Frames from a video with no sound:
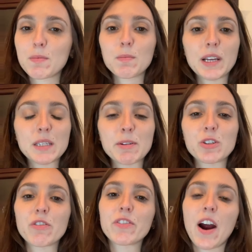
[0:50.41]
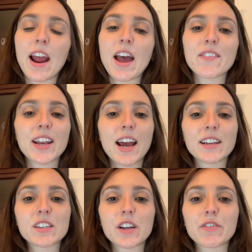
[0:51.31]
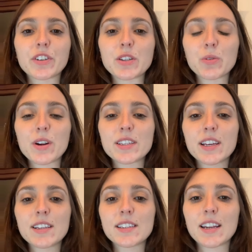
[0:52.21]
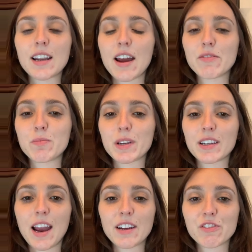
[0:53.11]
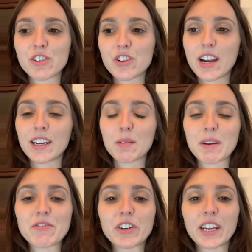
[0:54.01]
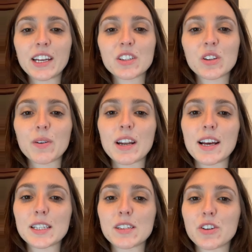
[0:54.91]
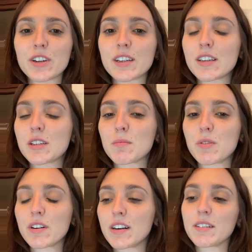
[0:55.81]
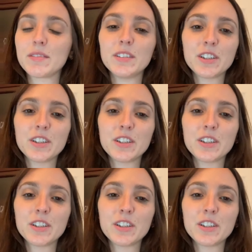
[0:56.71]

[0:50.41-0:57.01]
placement so far, I haven't had a ton of resources, and I've been kind of just trying to get my footing, so it has turned into more